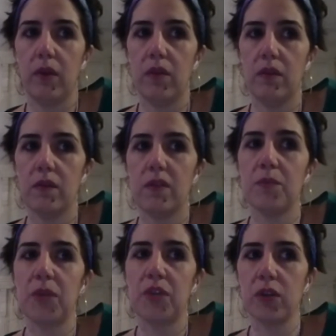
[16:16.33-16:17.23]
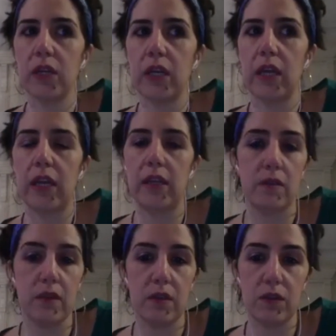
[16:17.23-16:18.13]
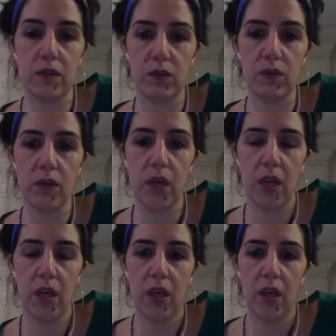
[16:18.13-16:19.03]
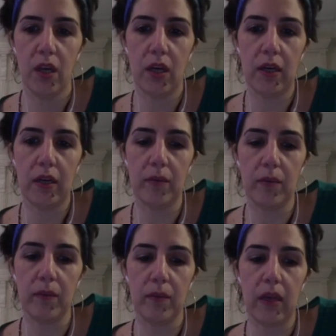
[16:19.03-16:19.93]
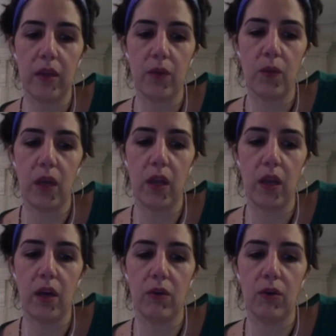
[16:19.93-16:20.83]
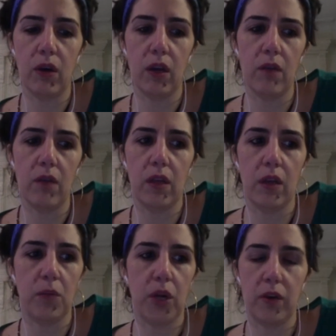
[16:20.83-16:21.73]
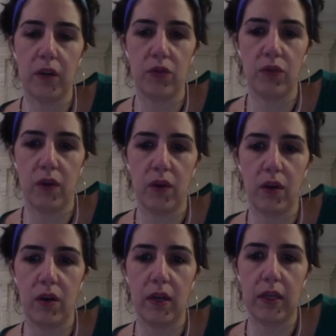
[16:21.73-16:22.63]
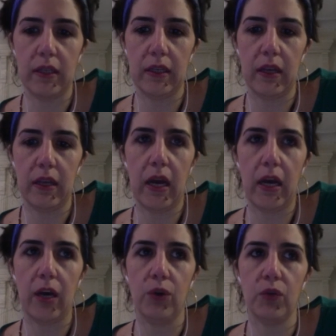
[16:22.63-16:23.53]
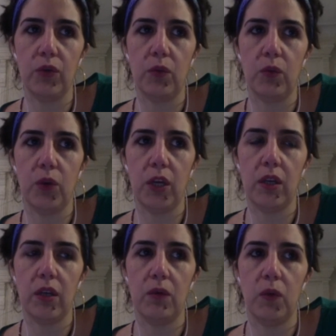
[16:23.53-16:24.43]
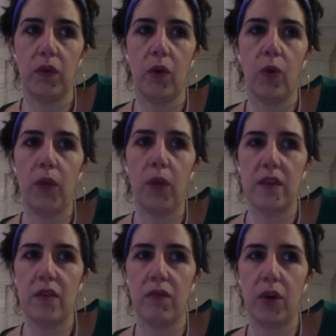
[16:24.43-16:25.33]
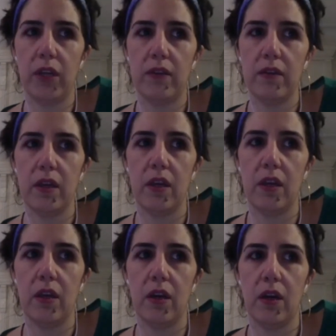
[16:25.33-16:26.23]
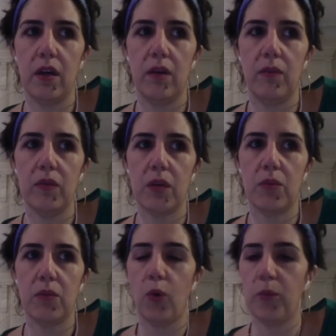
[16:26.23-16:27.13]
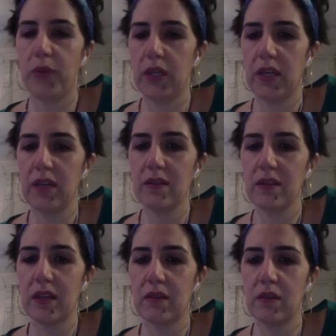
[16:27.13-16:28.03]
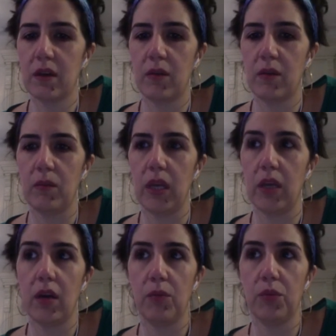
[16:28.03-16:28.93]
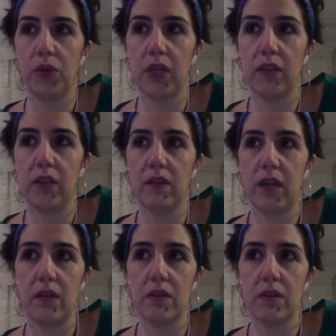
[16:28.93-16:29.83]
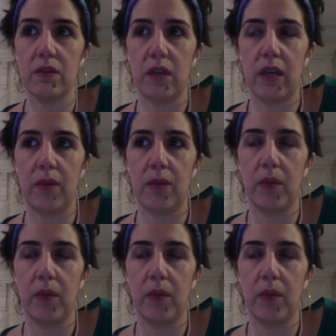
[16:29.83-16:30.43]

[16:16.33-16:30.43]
especially Ellen Sixou, and the way, or even like Marguerite Duras, and how their work was always inviting some openness and some incompleteness to them.